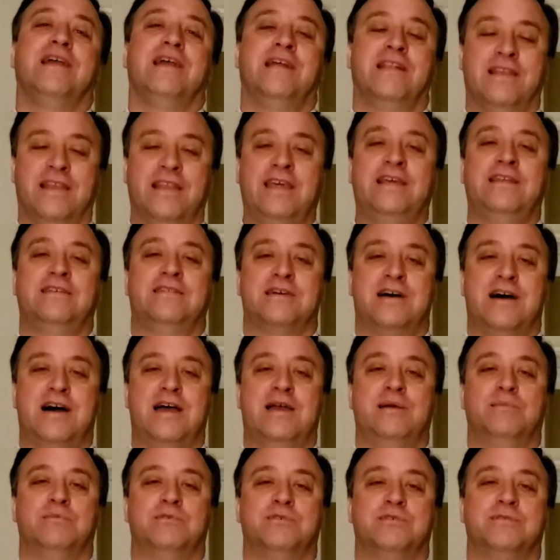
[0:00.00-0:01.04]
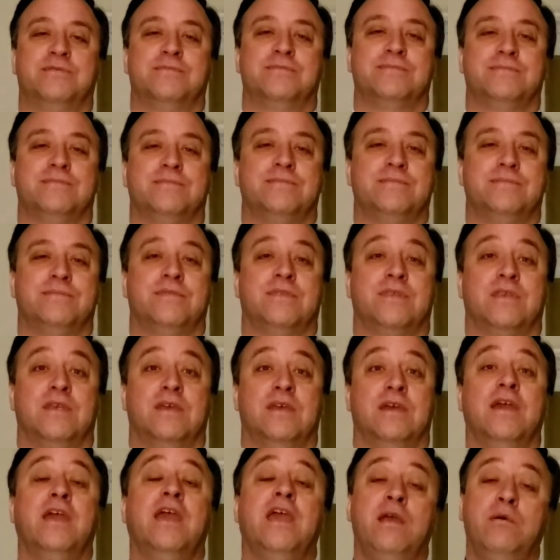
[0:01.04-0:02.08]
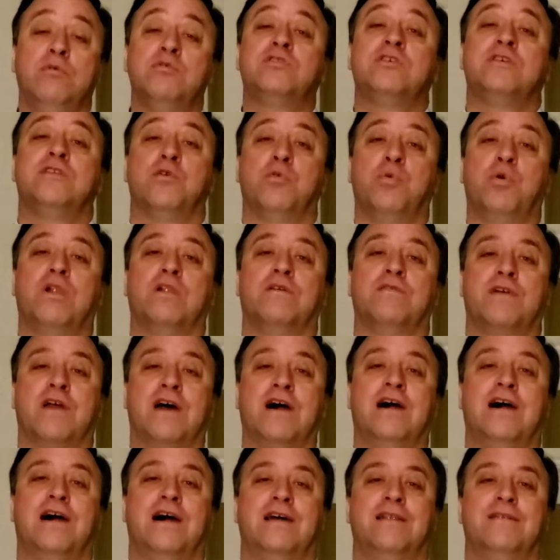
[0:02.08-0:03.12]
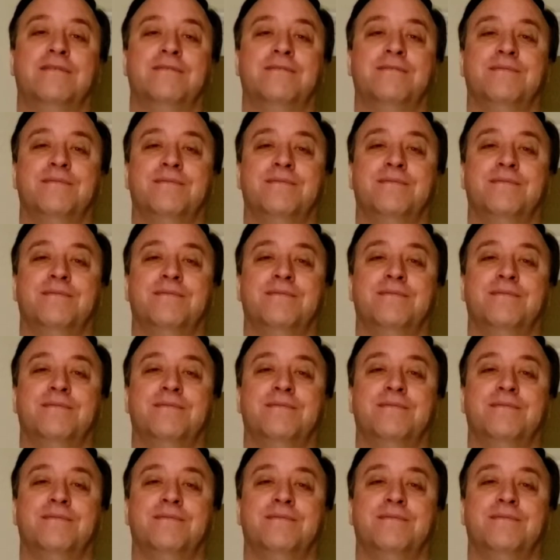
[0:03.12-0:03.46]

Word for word: in lean times. He was in the will of God,